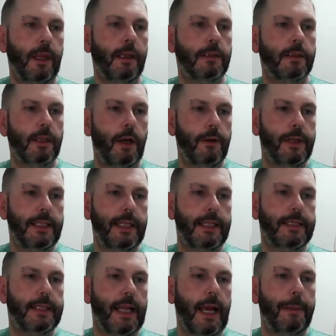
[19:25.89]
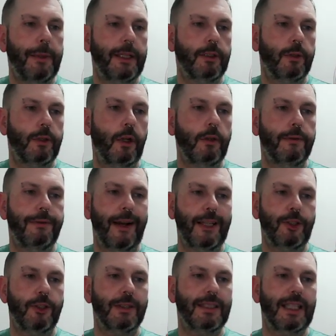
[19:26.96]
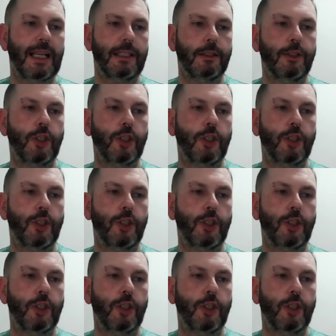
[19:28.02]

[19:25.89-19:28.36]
So this is step into an old-fashioned saddle